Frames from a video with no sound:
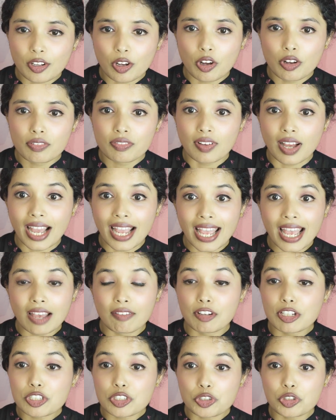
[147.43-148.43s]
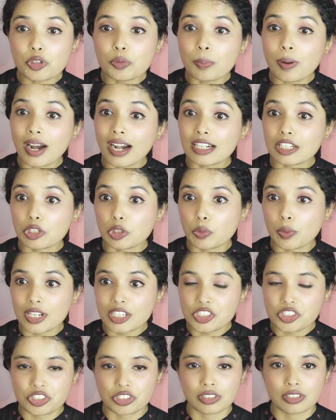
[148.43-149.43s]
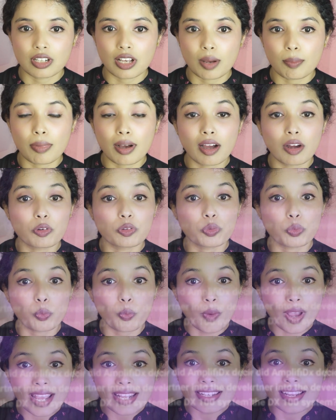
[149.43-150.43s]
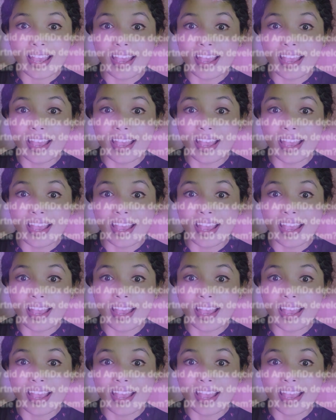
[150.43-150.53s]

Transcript: off, I have a two part question about when